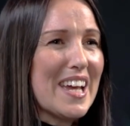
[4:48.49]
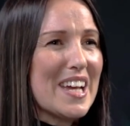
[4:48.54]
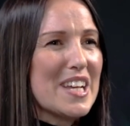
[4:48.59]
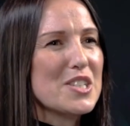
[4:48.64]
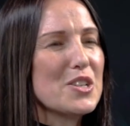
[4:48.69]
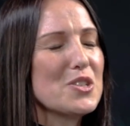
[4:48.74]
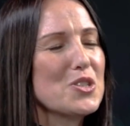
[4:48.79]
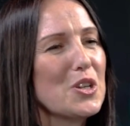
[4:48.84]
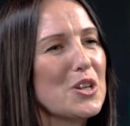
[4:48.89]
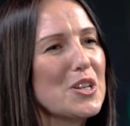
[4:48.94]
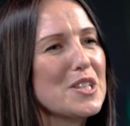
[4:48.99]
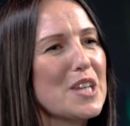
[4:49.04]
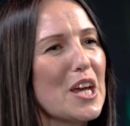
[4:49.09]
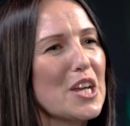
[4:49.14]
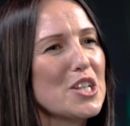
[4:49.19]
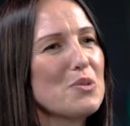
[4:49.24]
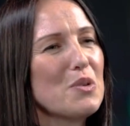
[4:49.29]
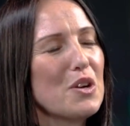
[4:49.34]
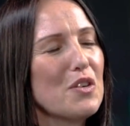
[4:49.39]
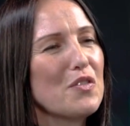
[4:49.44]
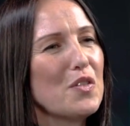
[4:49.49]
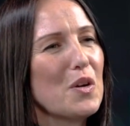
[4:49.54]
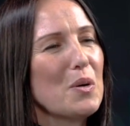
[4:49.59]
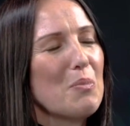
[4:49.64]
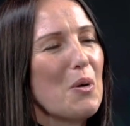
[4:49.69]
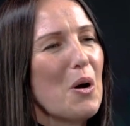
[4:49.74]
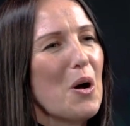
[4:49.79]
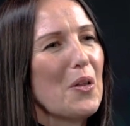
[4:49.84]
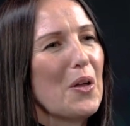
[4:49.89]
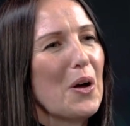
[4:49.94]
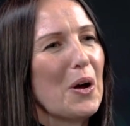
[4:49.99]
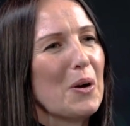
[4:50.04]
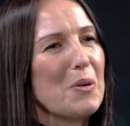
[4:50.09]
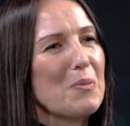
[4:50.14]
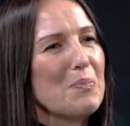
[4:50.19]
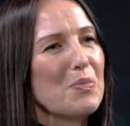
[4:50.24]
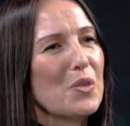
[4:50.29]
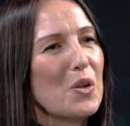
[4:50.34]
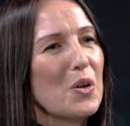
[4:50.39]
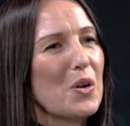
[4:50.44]
So you said you were a footballer.
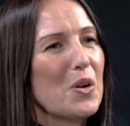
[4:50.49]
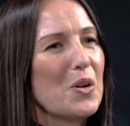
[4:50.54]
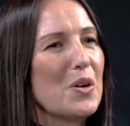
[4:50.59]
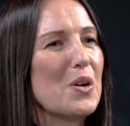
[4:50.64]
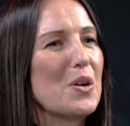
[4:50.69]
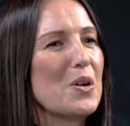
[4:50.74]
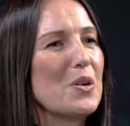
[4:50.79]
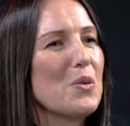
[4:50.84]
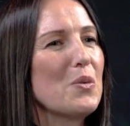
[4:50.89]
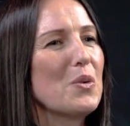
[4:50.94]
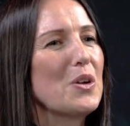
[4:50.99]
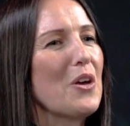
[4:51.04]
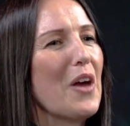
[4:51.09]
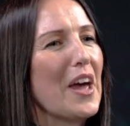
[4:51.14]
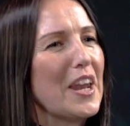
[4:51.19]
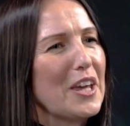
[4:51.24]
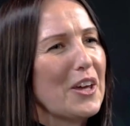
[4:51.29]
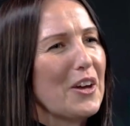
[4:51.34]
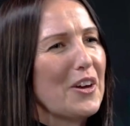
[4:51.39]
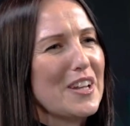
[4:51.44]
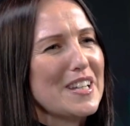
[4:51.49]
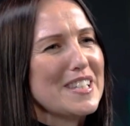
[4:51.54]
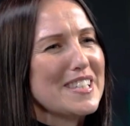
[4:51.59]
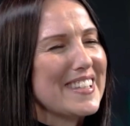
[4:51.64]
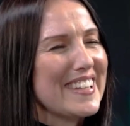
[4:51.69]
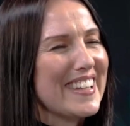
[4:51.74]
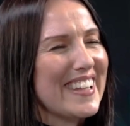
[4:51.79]
Were you any good?